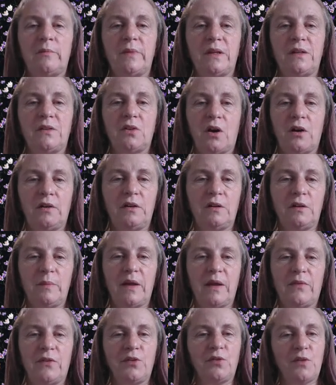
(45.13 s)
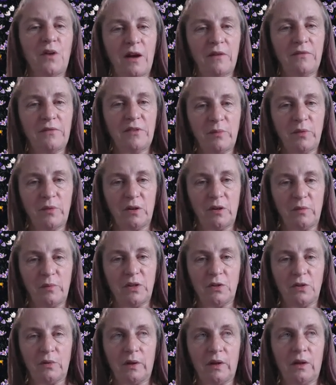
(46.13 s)
I'm excited about the craft I'm going
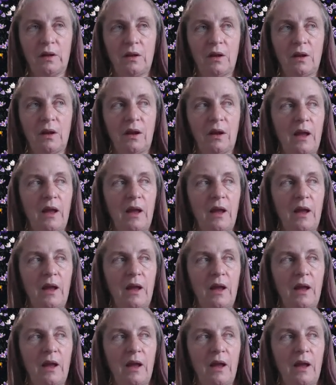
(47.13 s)
to be doing.